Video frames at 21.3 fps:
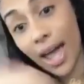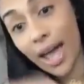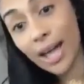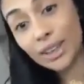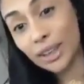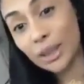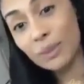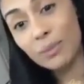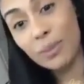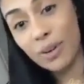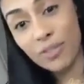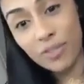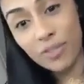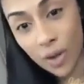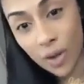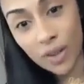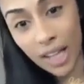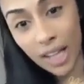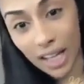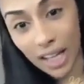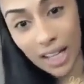actually prefer
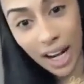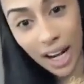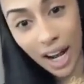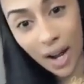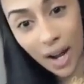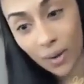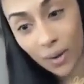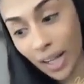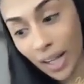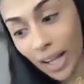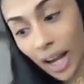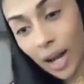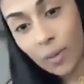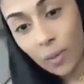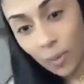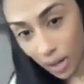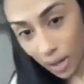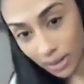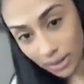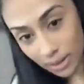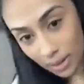sure. that now. Like I
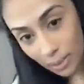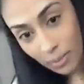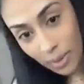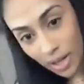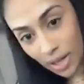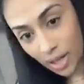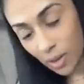want somebody.